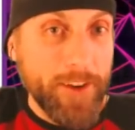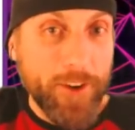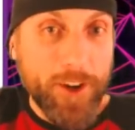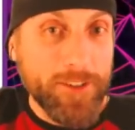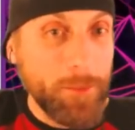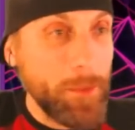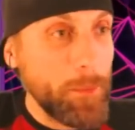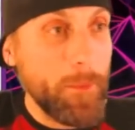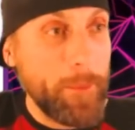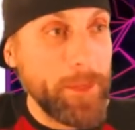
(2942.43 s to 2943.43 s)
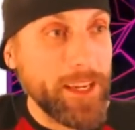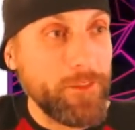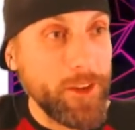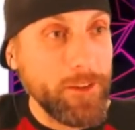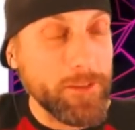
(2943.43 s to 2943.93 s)
don't know. Some people might be
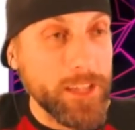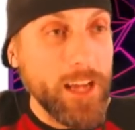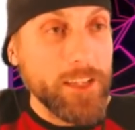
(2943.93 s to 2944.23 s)
confused.